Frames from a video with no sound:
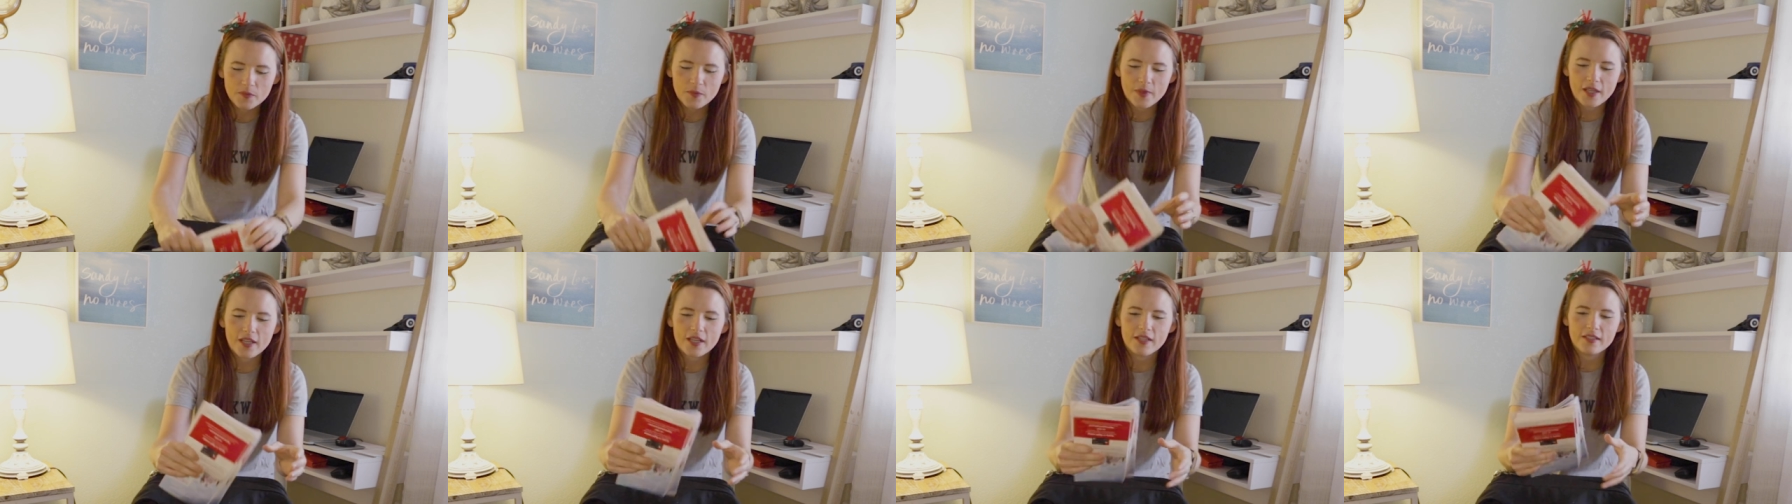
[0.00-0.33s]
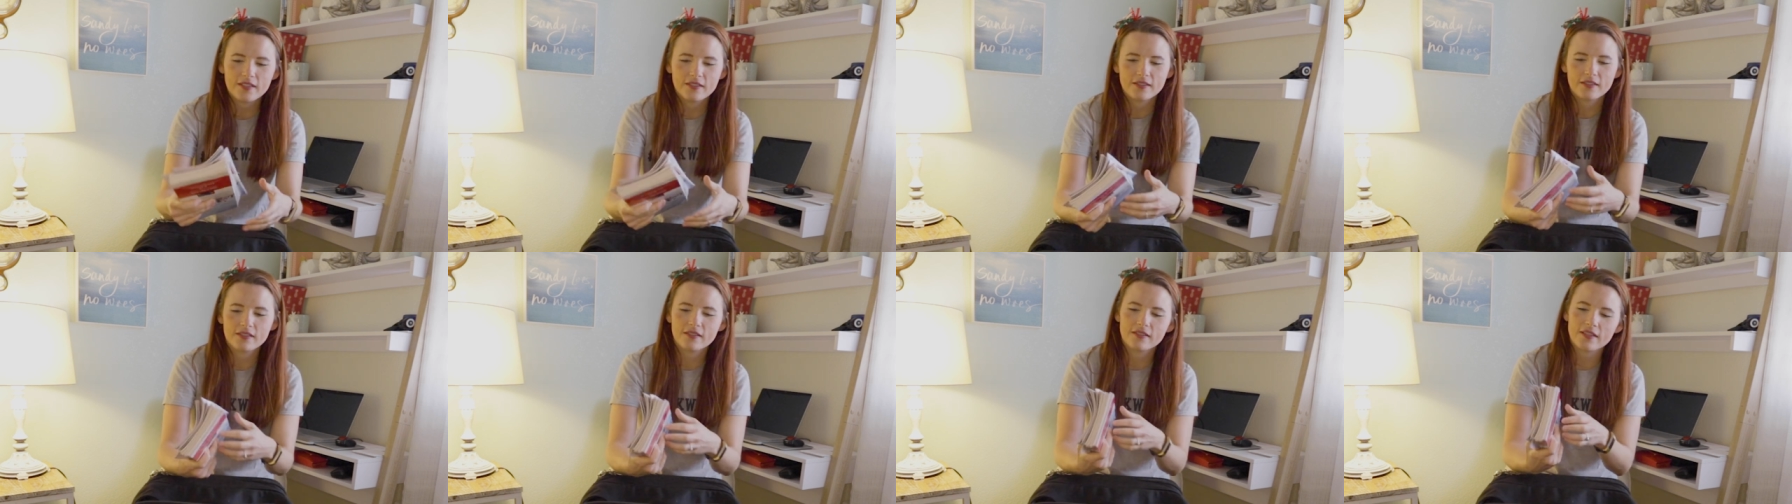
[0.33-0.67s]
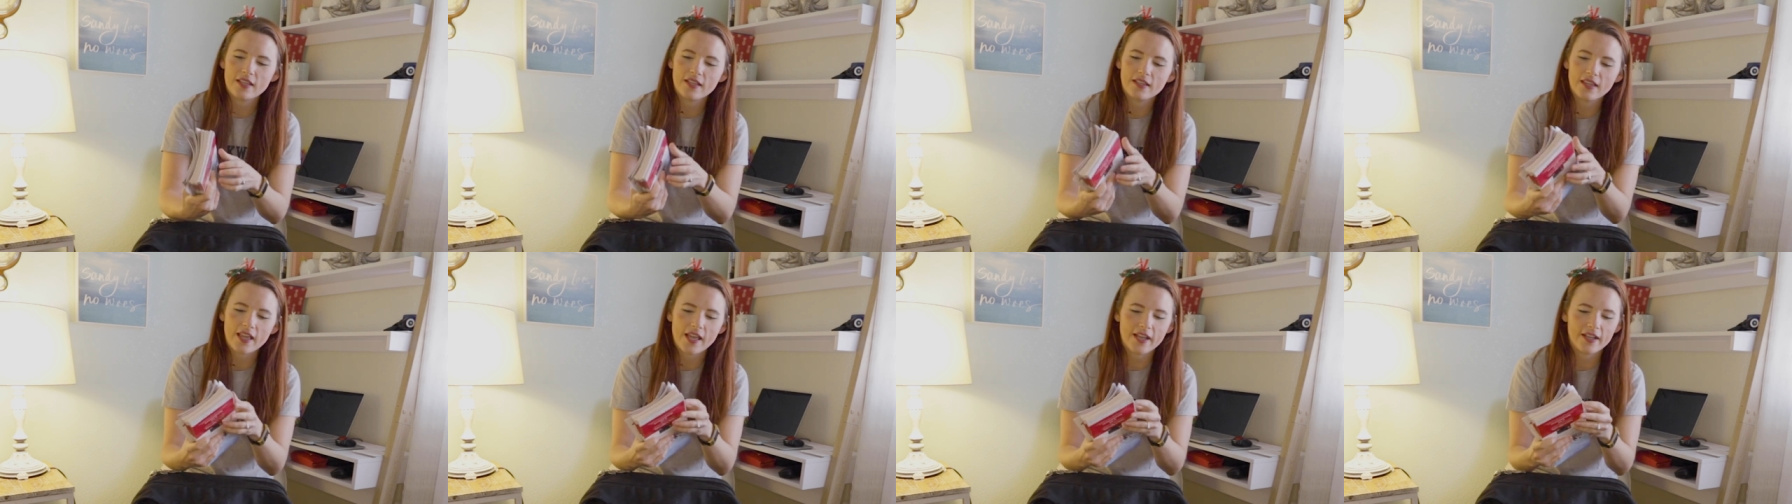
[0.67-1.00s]
because
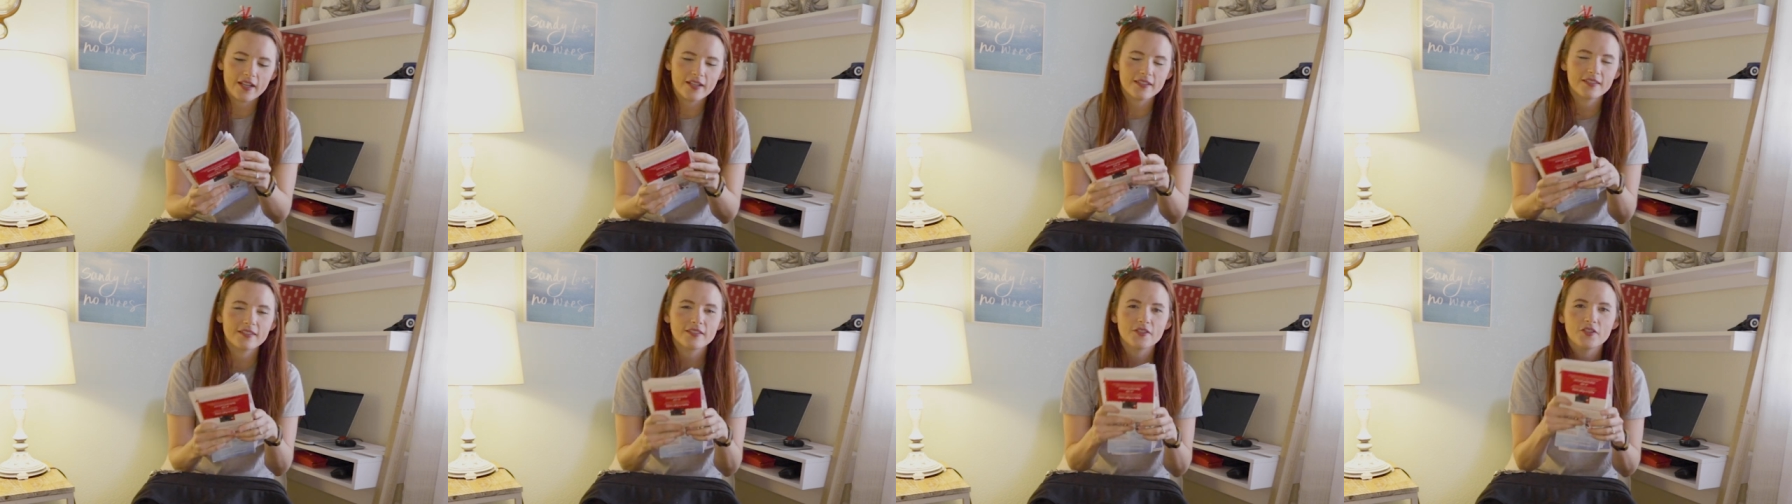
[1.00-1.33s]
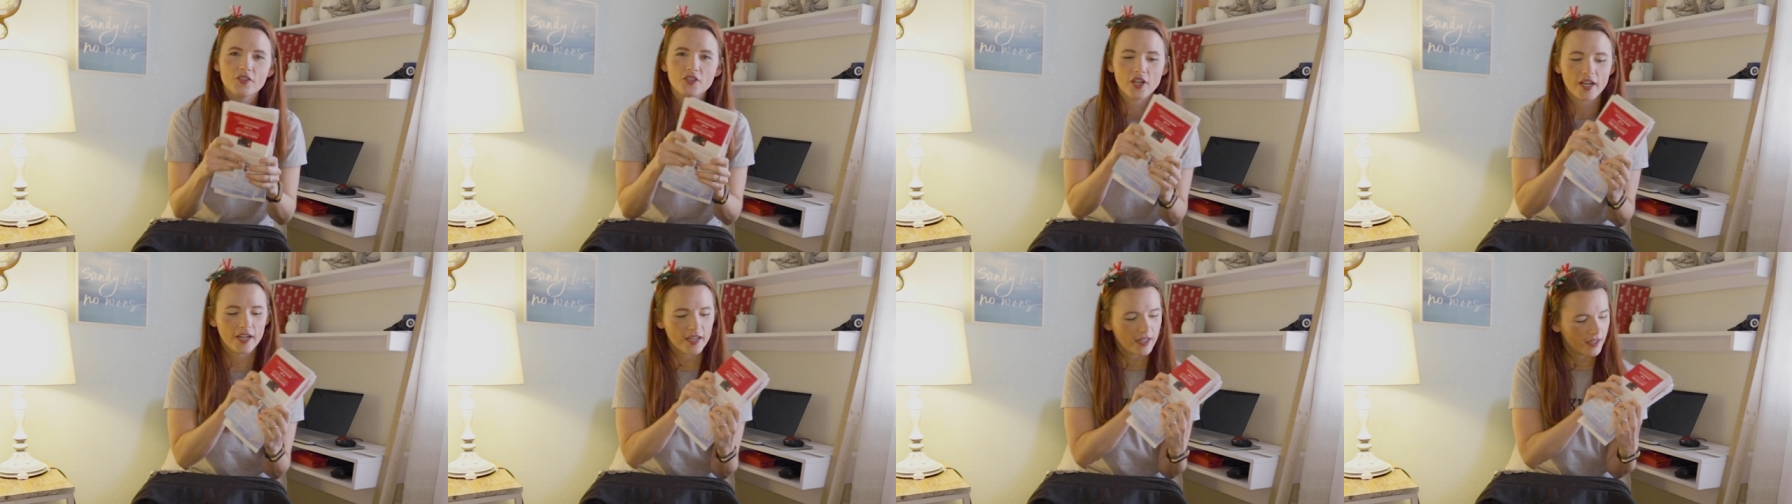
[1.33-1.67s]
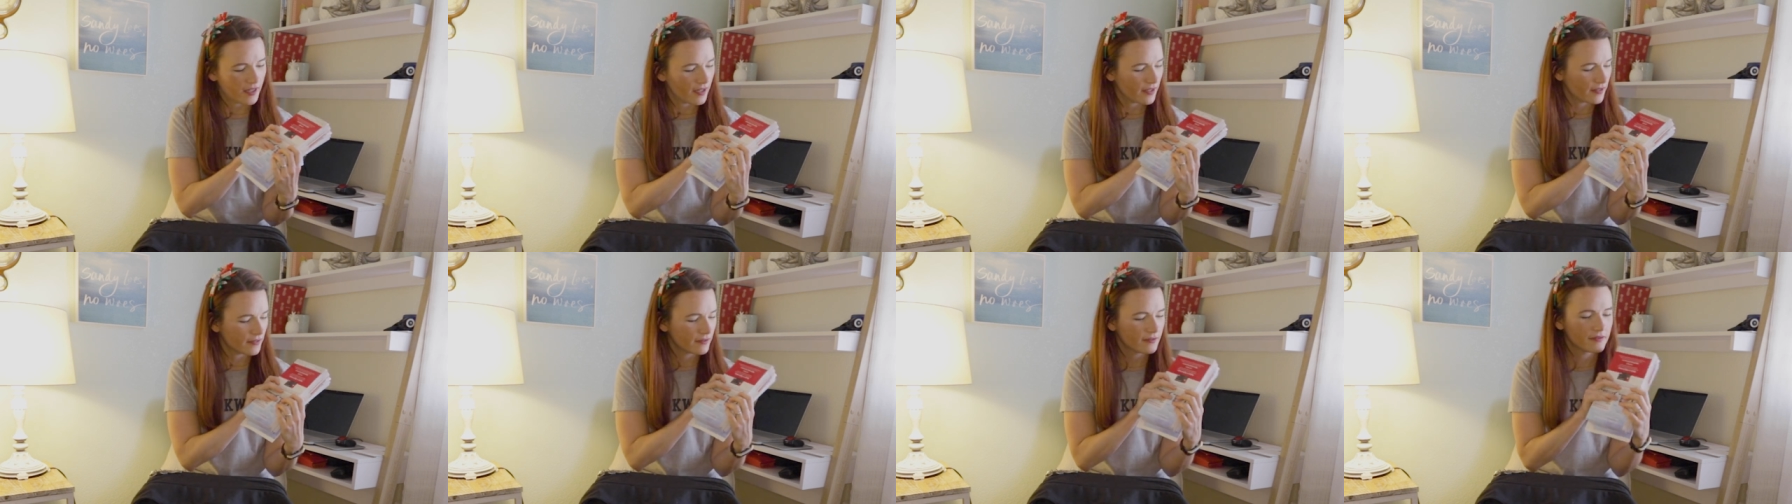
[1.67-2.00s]
they like us to try
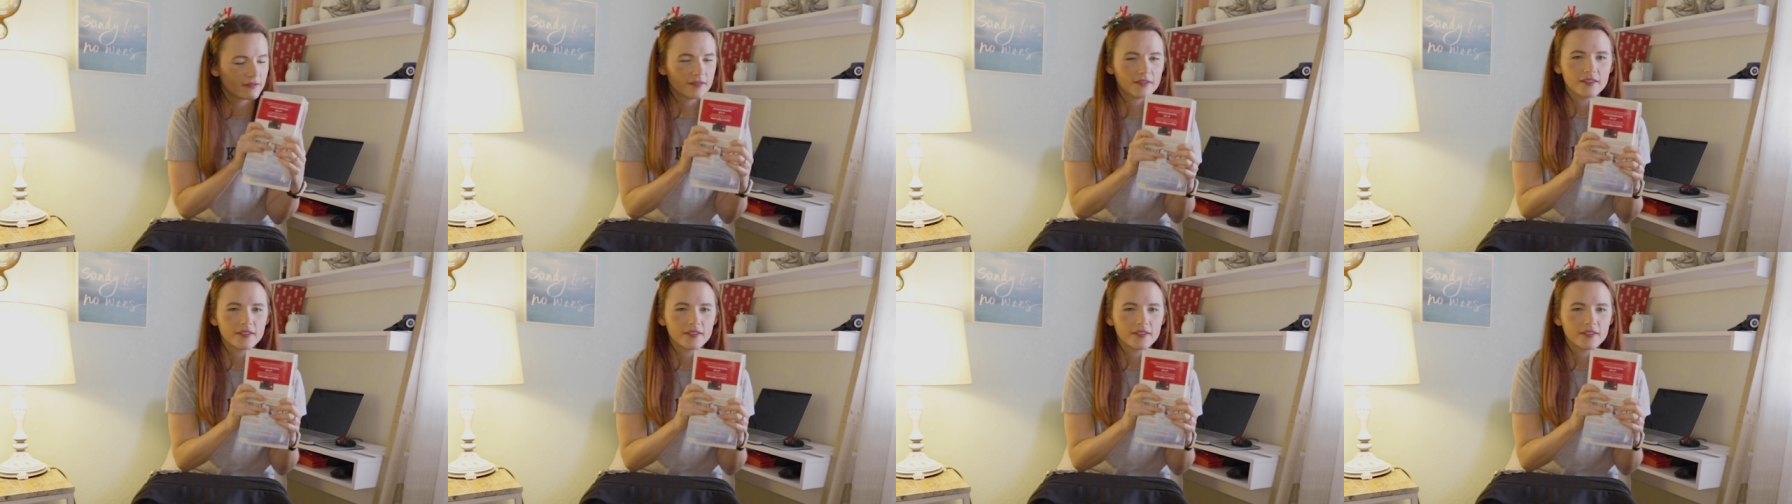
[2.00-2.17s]
to